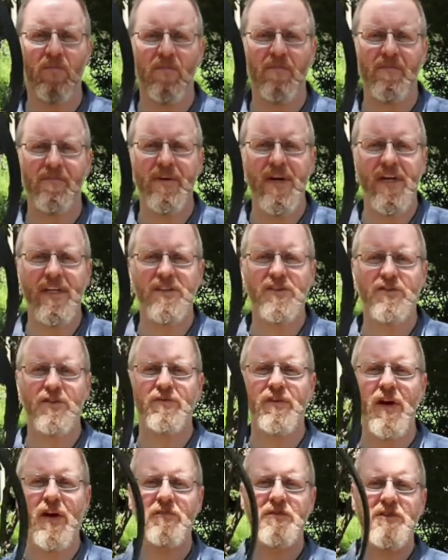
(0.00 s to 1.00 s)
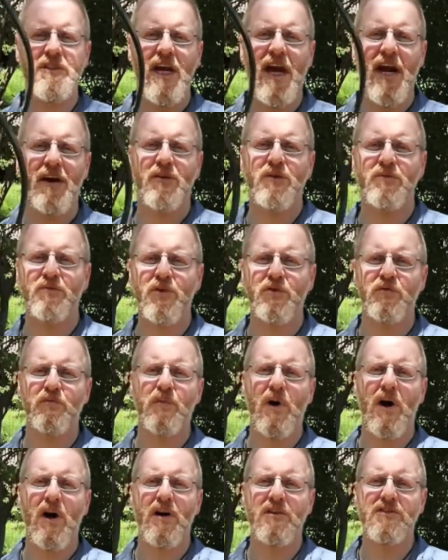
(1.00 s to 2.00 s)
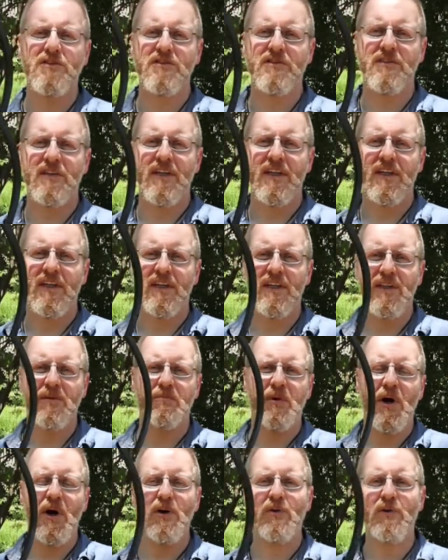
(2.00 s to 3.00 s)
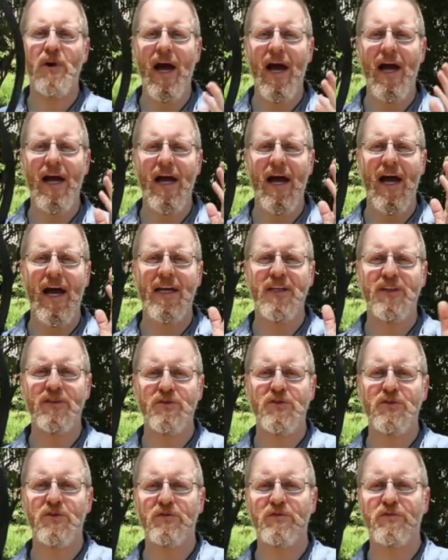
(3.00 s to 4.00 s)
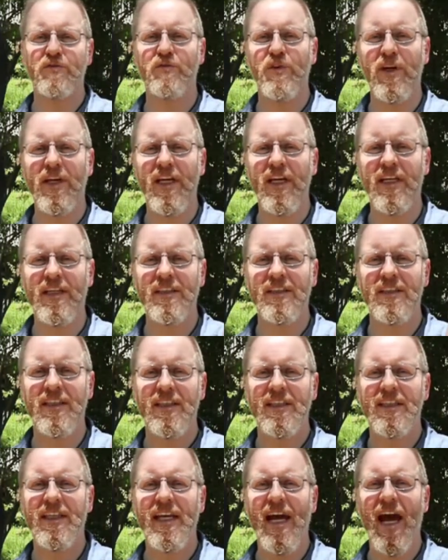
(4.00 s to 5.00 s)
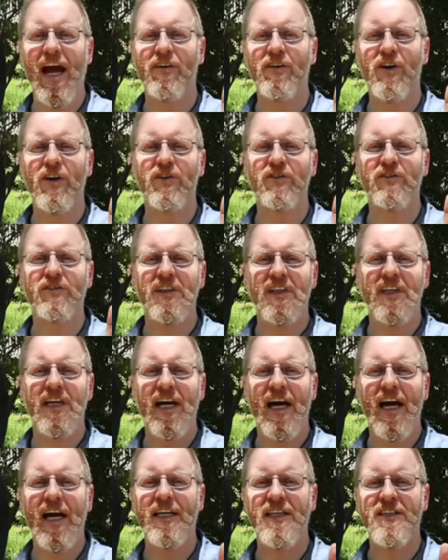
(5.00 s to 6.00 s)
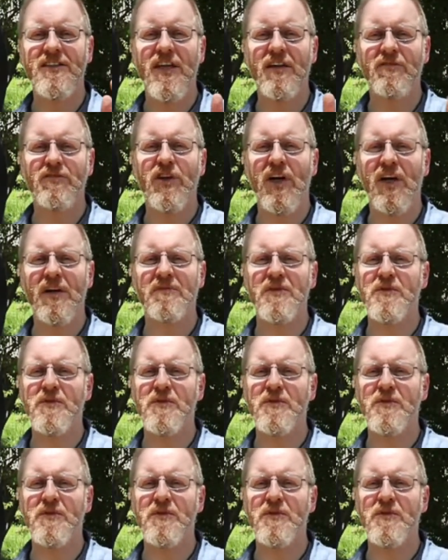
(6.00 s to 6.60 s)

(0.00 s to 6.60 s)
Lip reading: it sort of helps the arrow move past the bow, and you sort of flicking the arrow at the same time.